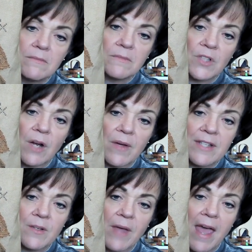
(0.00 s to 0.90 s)

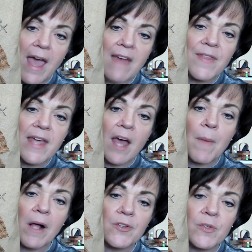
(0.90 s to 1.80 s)
it's okay. I think I'm
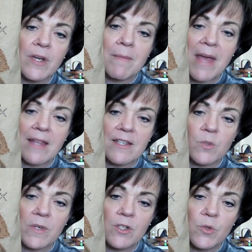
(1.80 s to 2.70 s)
also going to make
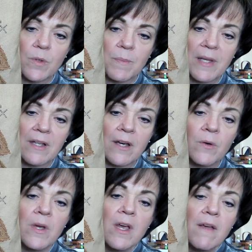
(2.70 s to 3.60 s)
this one into a
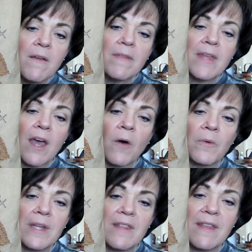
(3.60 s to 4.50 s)
pillow. The
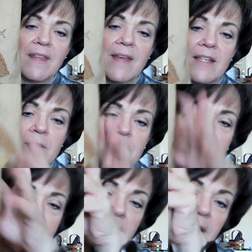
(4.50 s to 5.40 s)
only thing that's
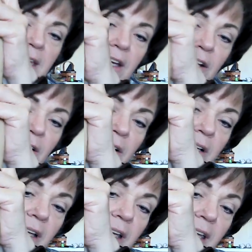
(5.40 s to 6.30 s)
missing here
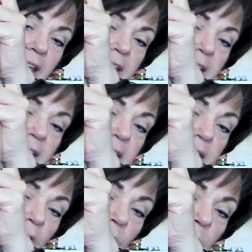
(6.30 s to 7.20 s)
is his
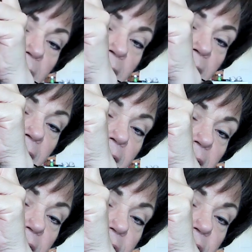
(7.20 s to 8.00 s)
little wing that's